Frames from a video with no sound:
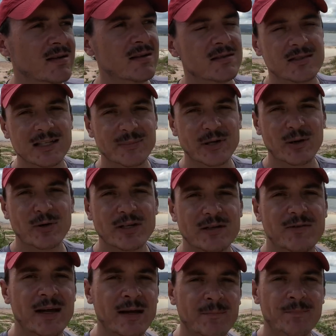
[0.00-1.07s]
So let me know what you
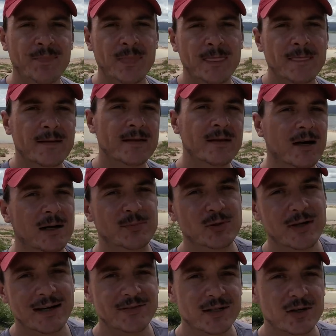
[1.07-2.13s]
think. I hope you're
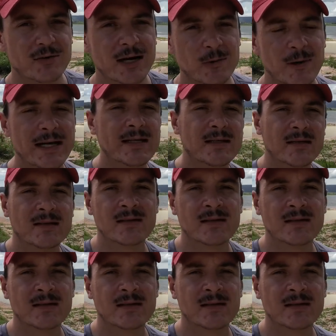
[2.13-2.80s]
all having a great week,